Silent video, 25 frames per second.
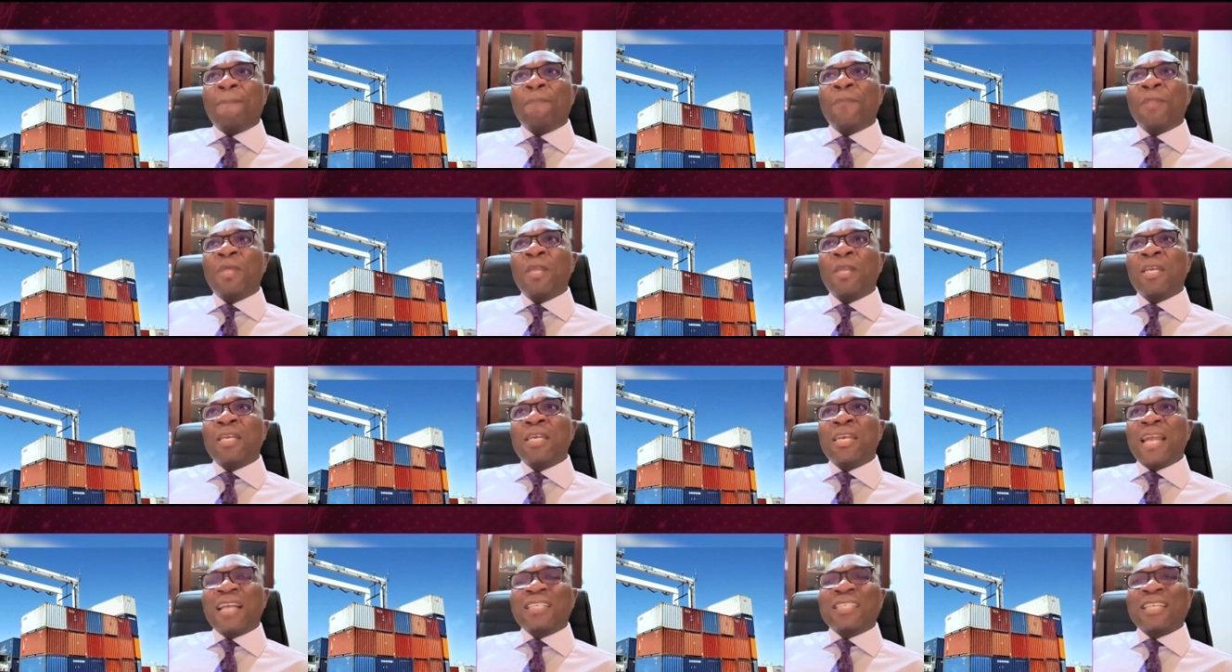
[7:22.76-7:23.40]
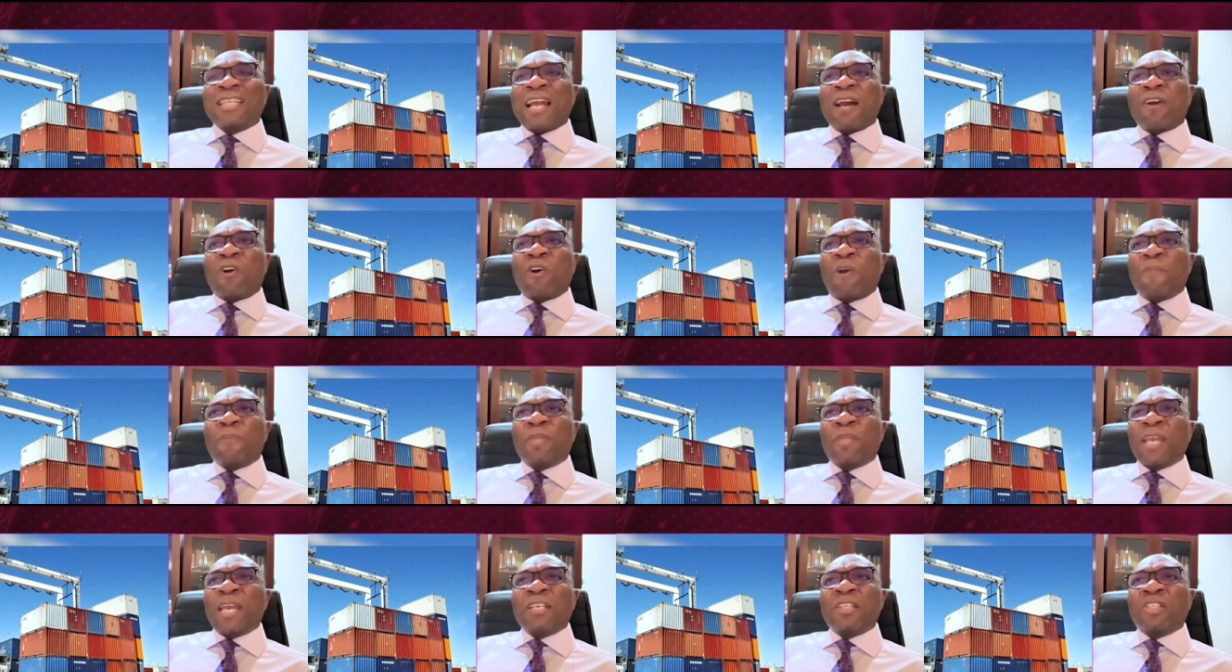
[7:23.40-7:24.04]
Uh,
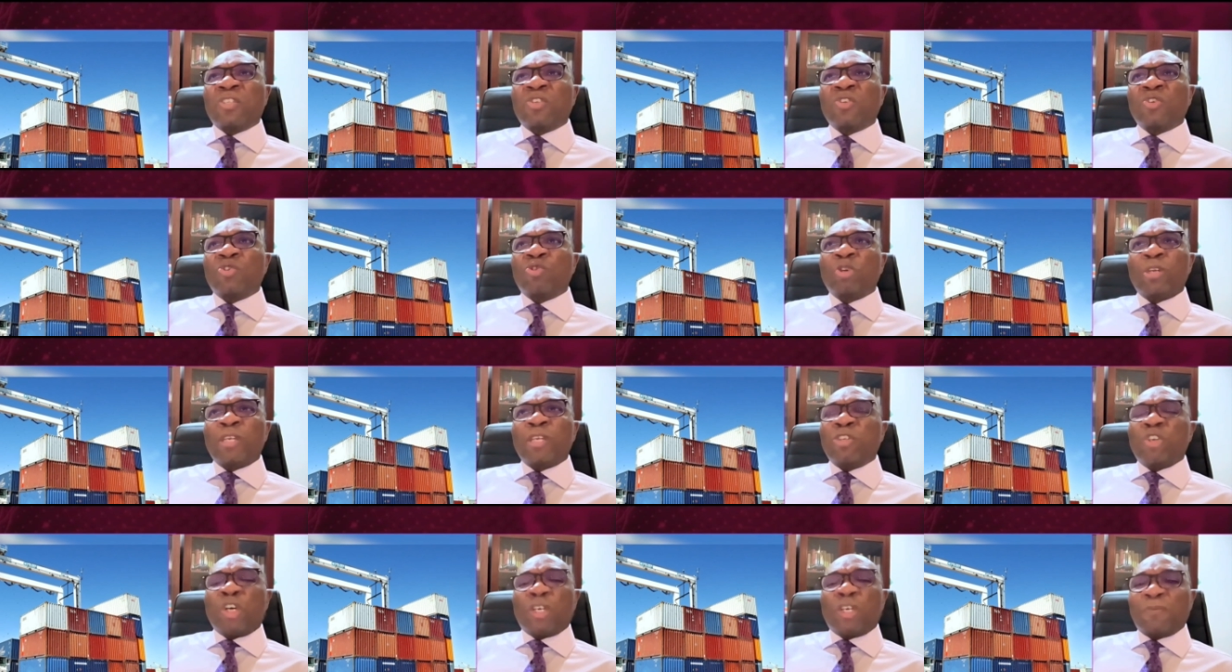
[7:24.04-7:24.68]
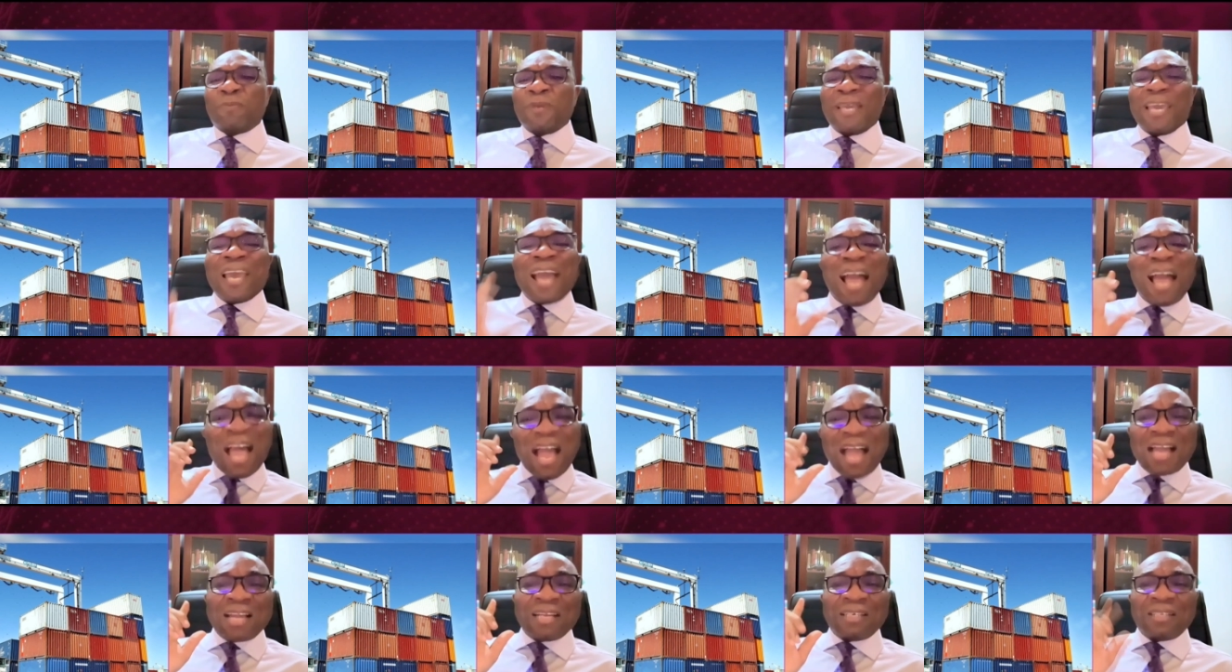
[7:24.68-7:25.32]
national competence
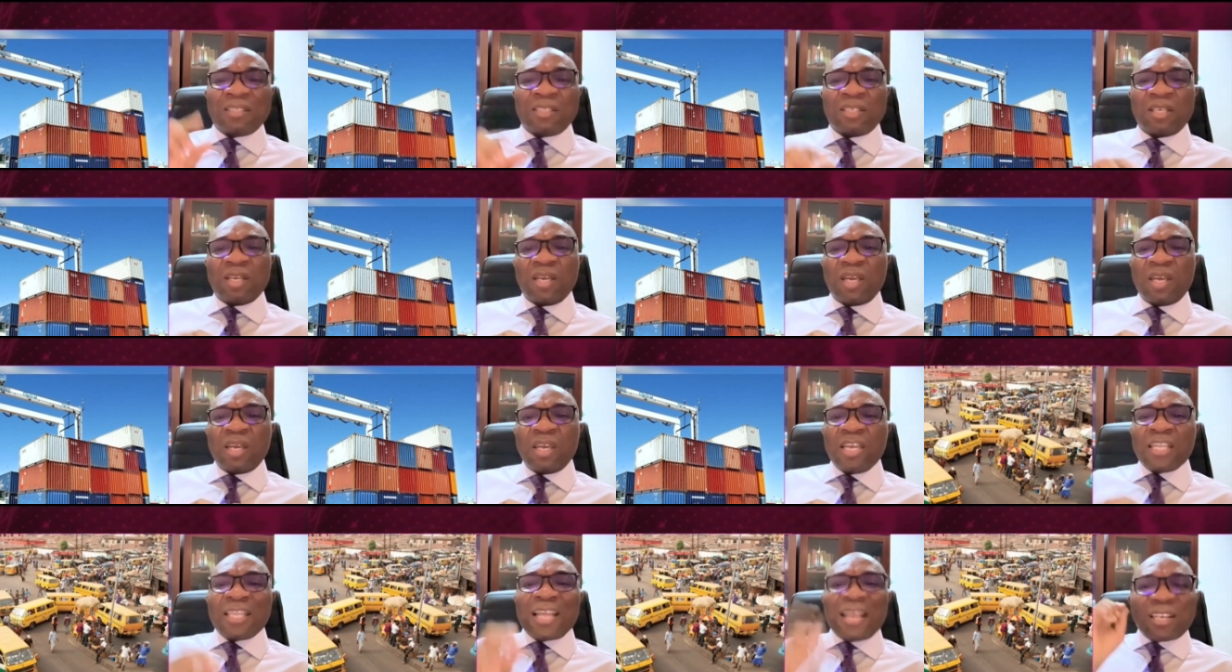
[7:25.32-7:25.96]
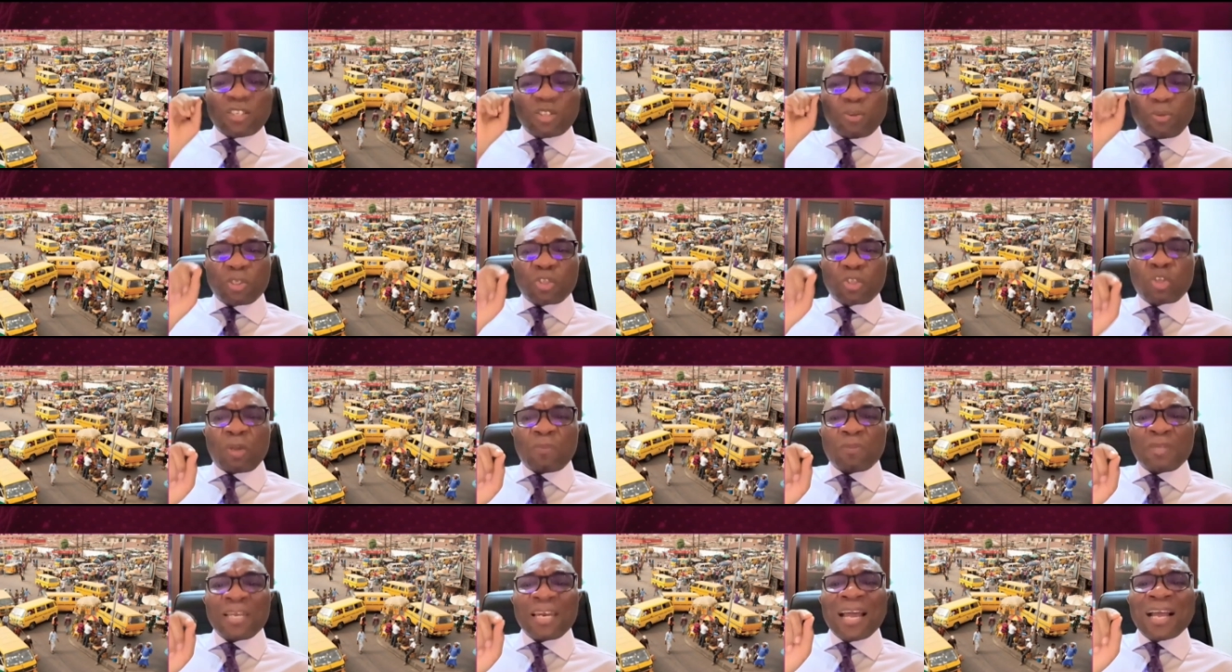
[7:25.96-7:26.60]
shouldn't just be hard.
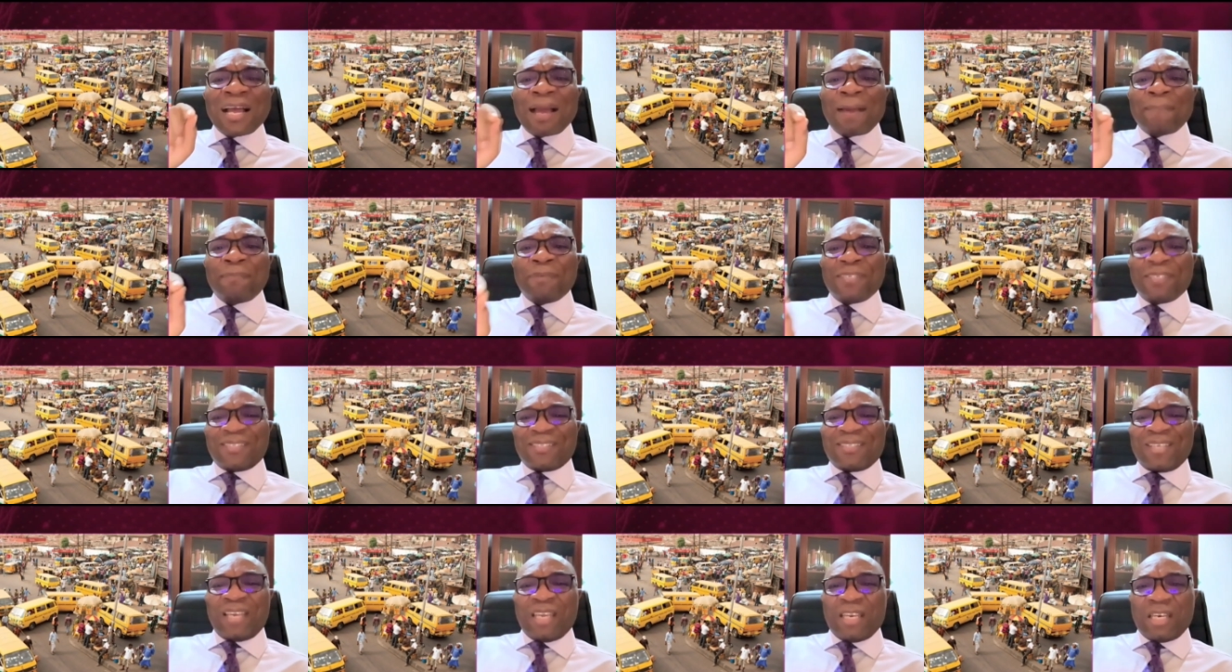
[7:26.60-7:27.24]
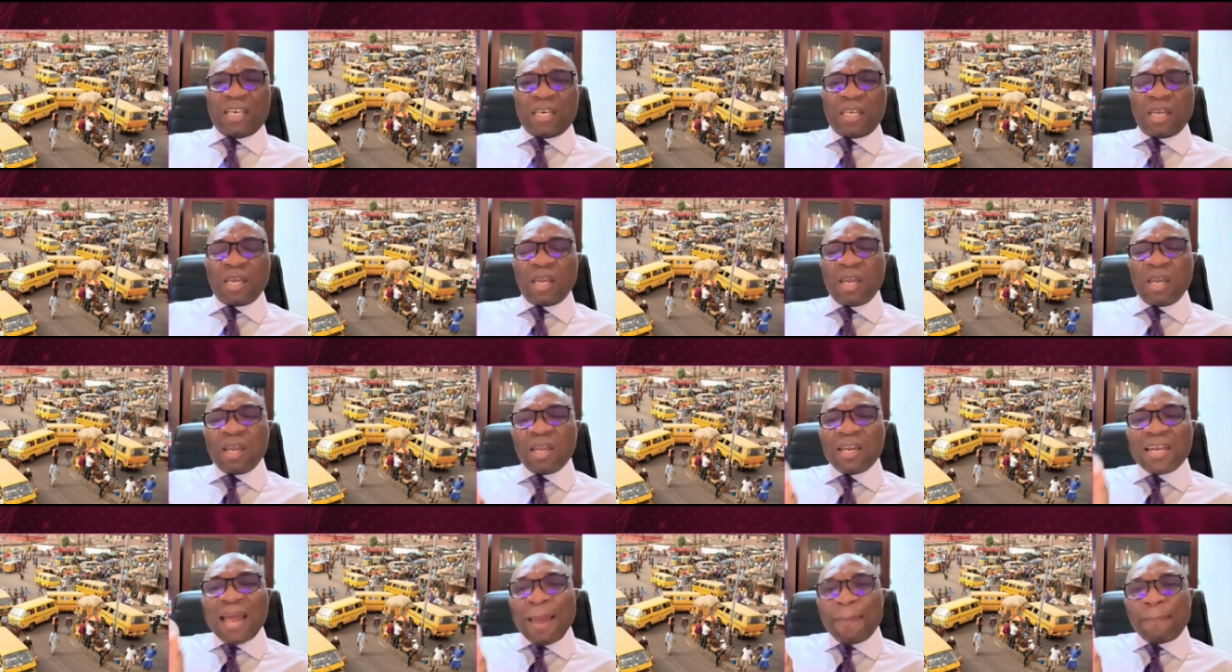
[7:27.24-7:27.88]
It has to be something that can be
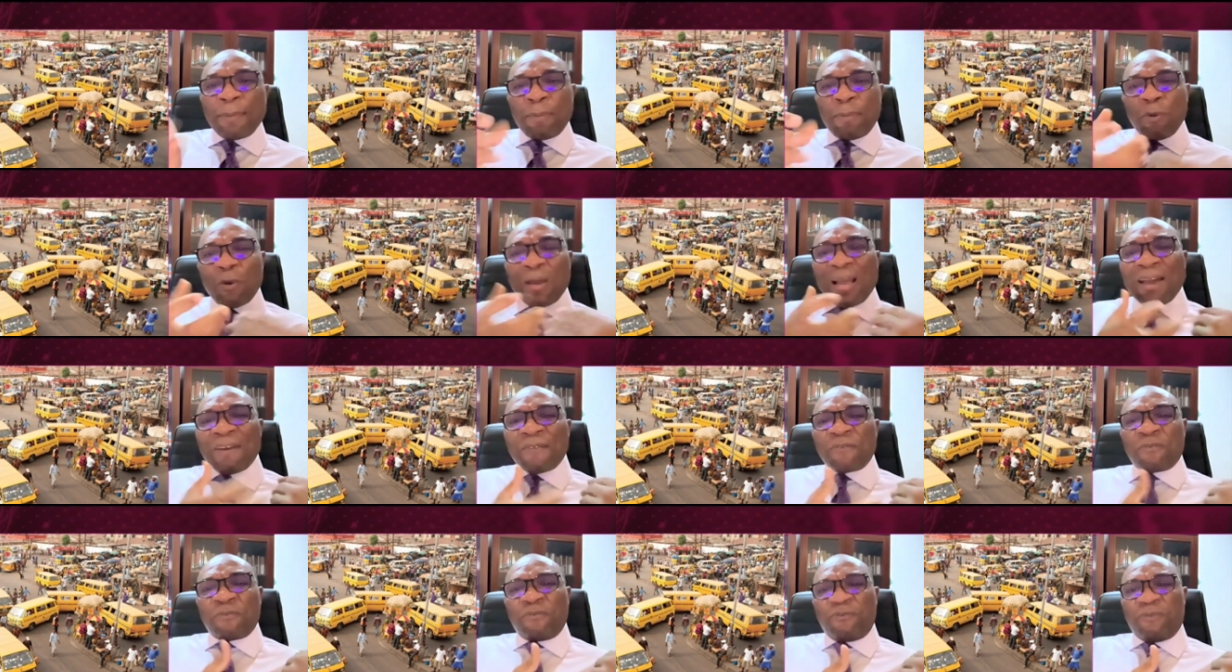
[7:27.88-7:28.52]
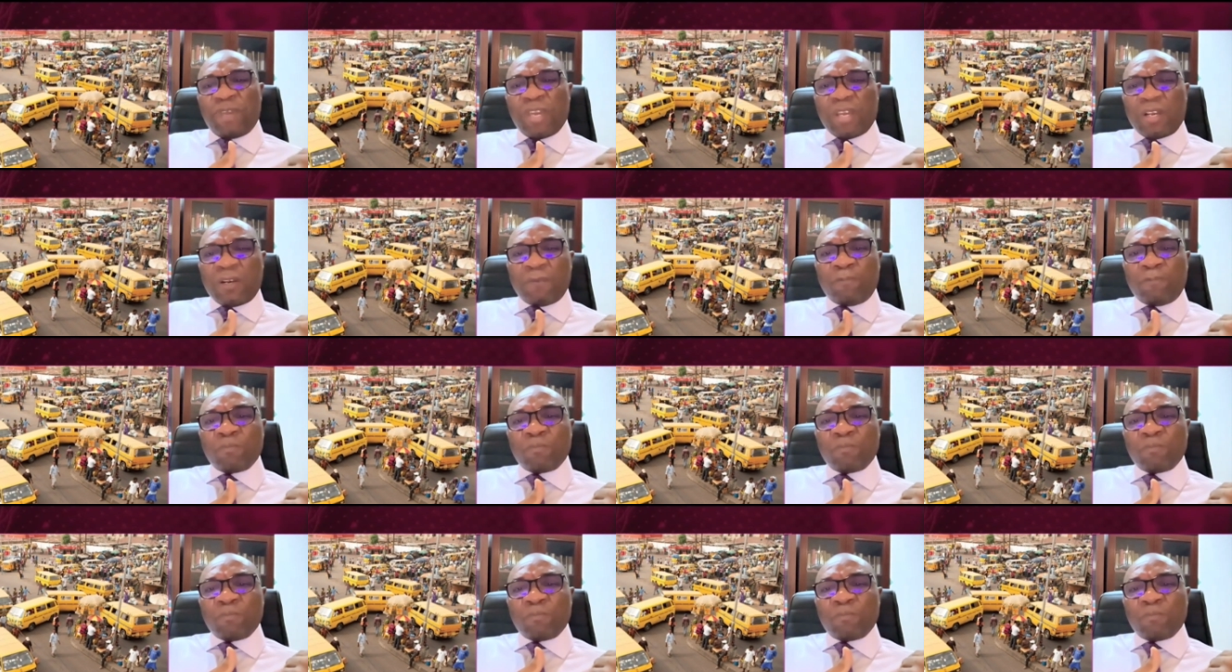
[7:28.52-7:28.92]
seen, that people can